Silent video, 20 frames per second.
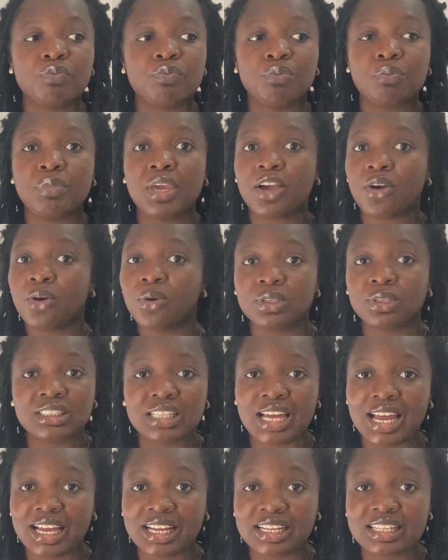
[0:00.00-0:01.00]
Make
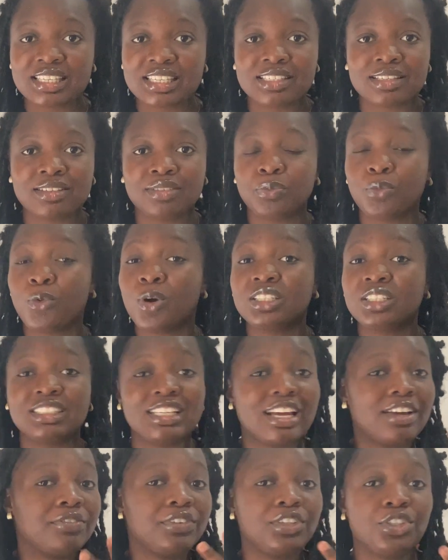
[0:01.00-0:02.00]
contacts, watch
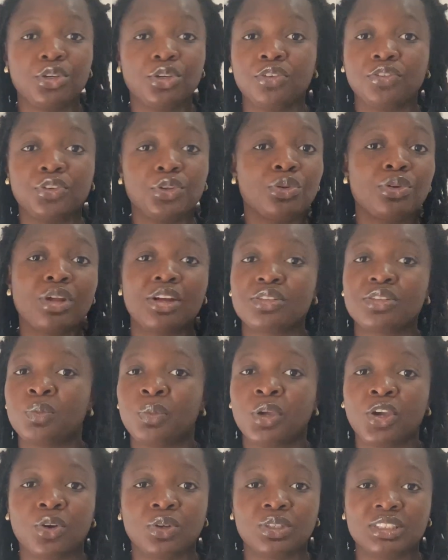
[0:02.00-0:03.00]
that video if you don't know how to
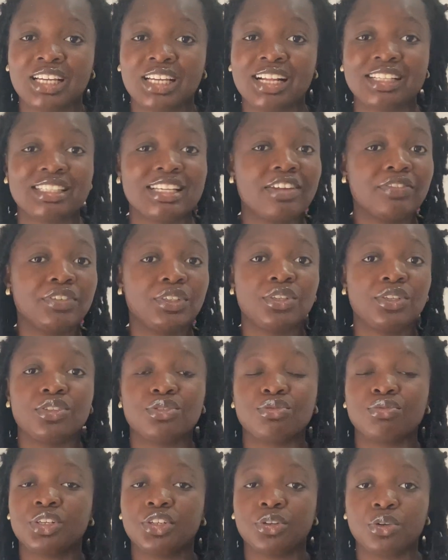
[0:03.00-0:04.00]
make contact. That video
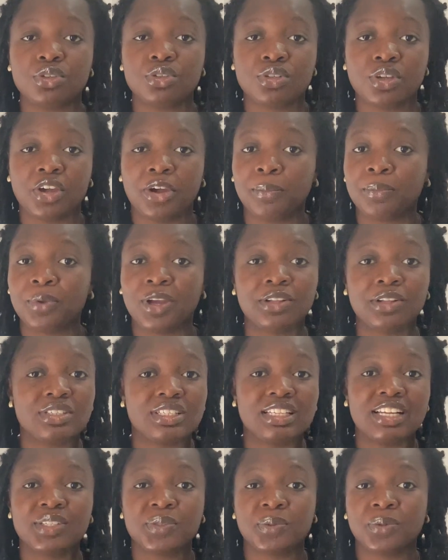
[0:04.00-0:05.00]
is really going to help you out
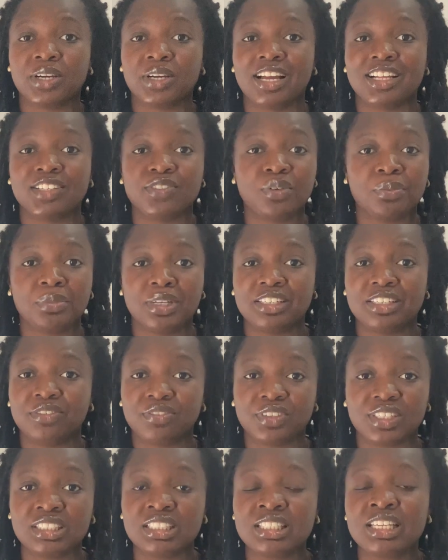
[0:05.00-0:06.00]
to network at formal
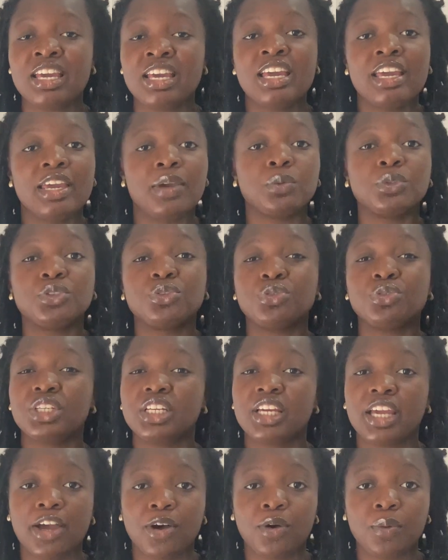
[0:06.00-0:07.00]
events. It would
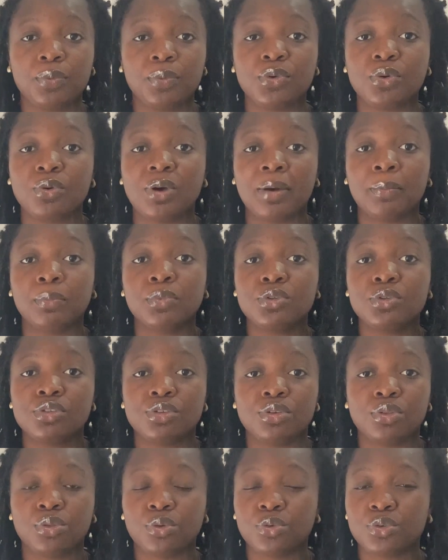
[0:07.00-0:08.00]
really help you and put
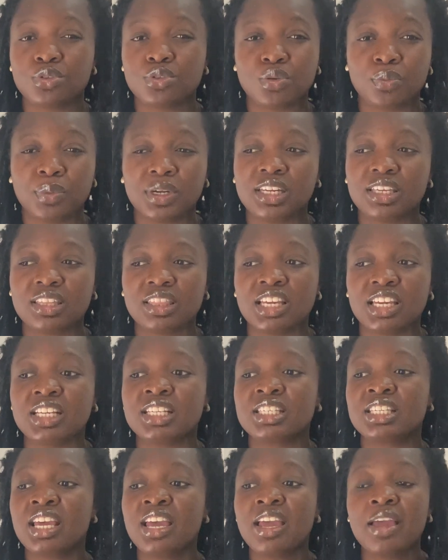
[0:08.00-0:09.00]
you through so many
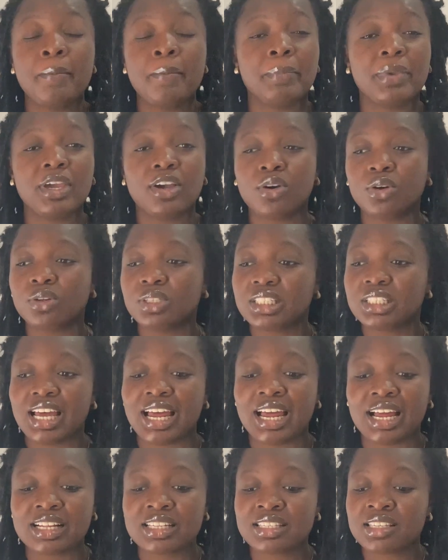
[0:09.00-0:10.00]
things. Make
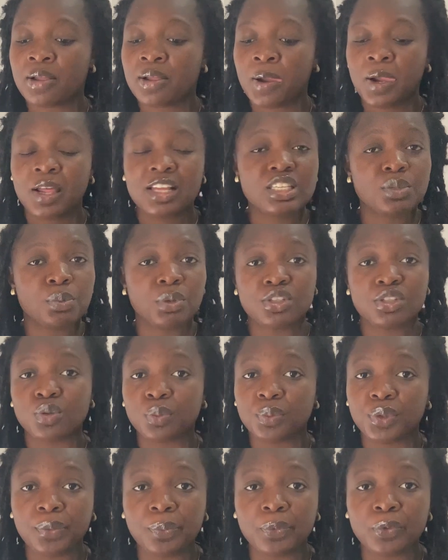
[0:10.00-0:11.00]
contacts, speak
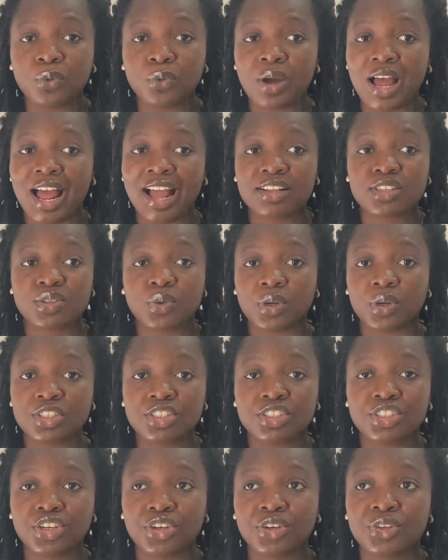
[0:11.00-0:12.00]
to people, ask
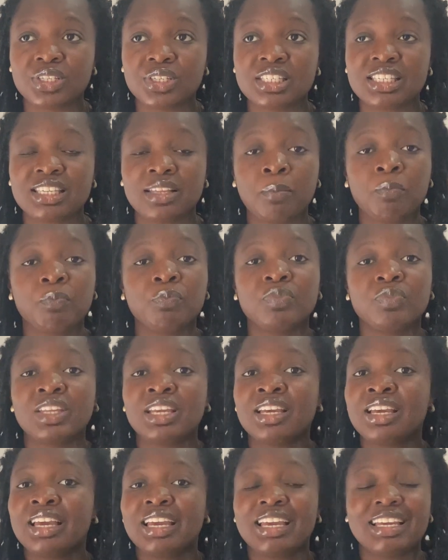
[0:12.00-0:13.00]
questions.
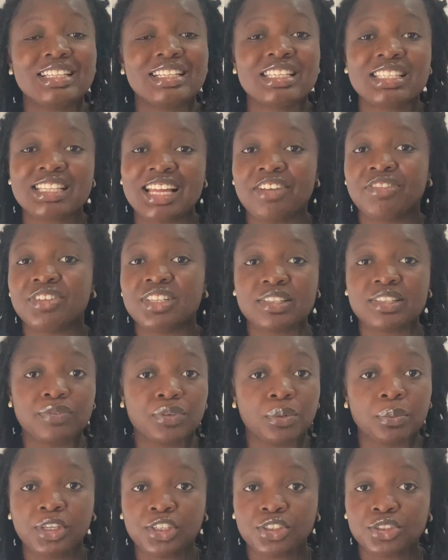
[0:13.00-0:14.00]
In this life is
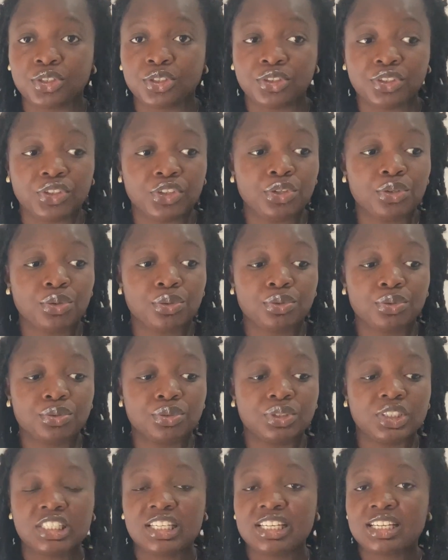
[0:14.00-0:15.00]
information. You
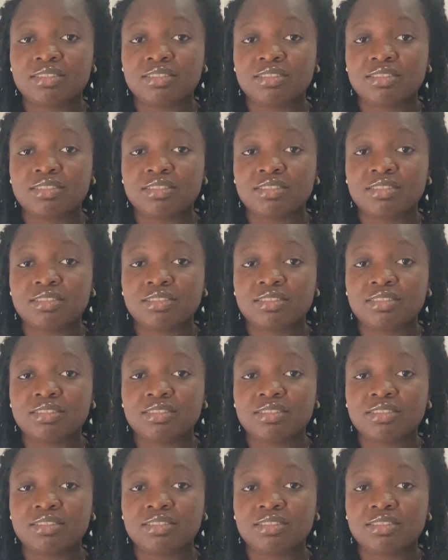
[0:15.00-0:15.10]
could